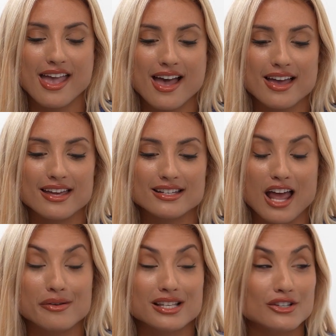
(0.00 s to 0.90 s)
and
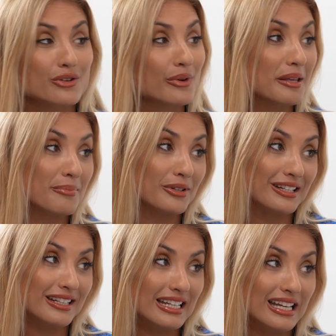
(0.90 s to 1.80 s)
I was actually really
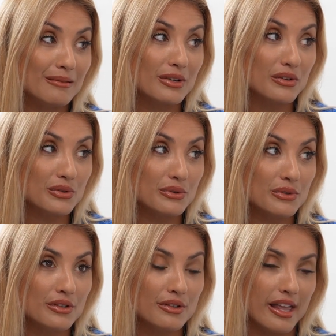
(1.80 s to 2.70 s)
bullied in middle
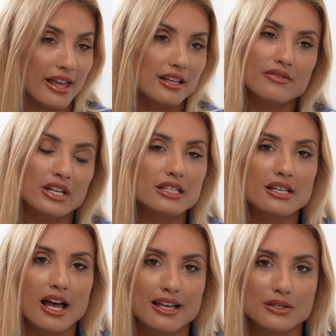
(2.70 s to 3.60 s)
school and even into
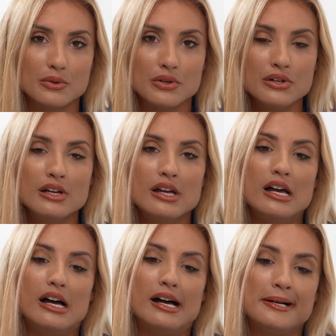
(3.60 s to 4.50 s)
high school.
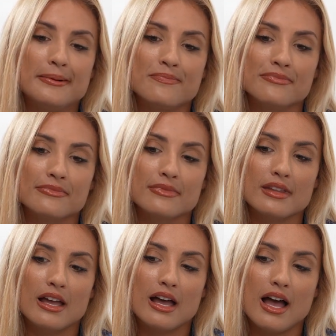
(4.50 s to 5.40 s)
And
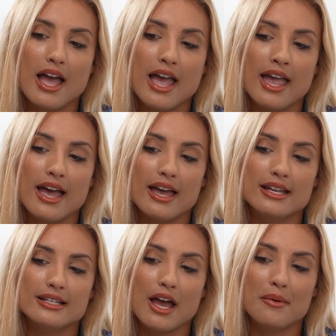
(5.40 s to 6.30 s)

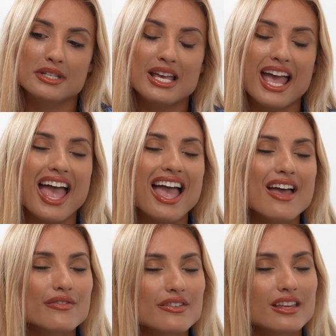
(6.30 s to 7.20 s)
I would take
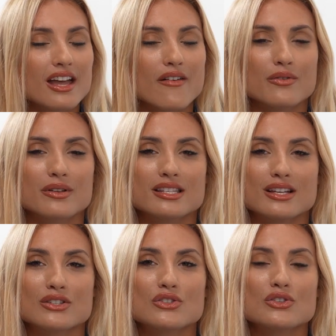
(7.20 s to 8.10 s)
everything everyone
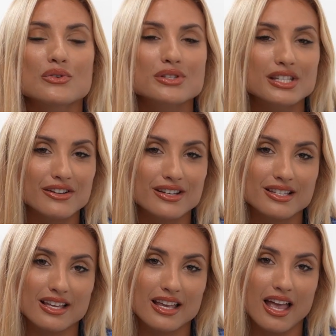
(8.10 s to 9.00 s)
said so
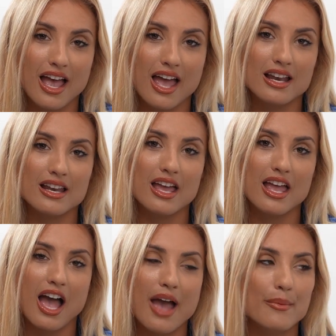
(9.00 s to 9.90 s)
seriously, and
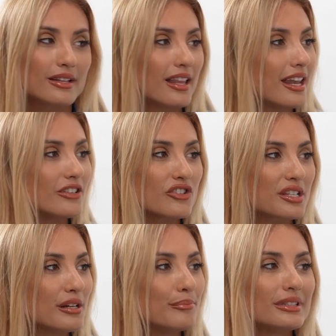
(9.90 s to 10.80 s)
I would let it just
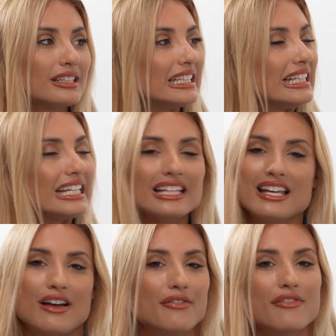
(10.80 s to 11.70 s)

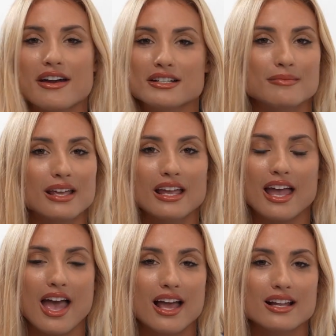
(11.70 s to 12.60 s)
completely affect me.
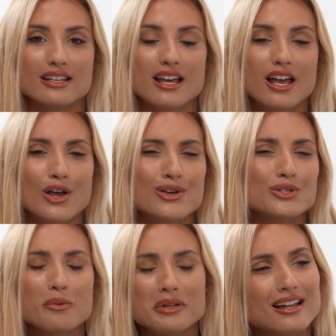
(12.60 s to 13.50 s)
And
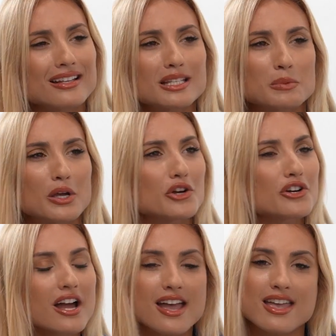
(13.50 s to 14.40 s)
so many nights I spent
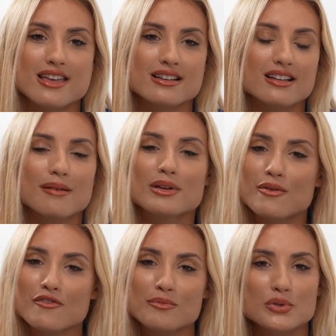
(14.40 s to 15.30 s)
crying and coming
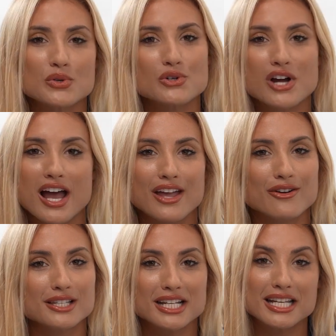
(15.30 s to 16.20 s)
home from school crying,
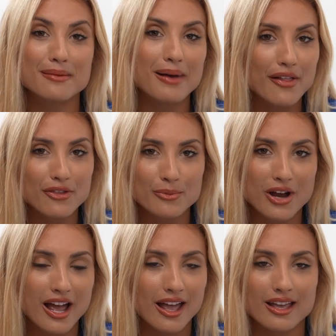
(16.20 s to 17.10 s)
or sitting in the bathroom
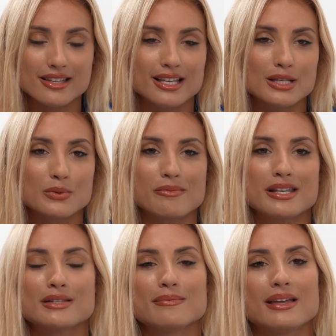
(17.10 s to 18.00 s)
crying because kids were
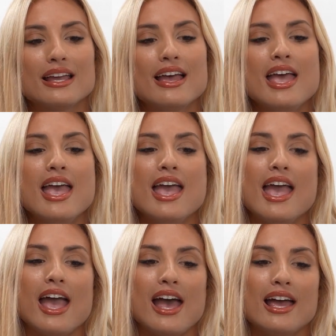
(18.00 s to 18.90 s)
mean to me.
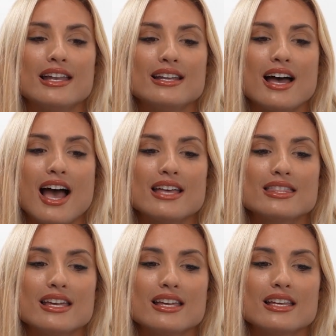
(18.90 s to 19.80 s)
And I
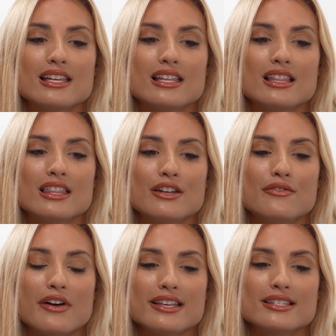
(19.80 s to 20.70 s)
think the
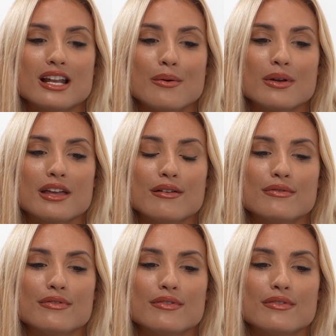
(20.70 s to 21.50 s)
advice that I would give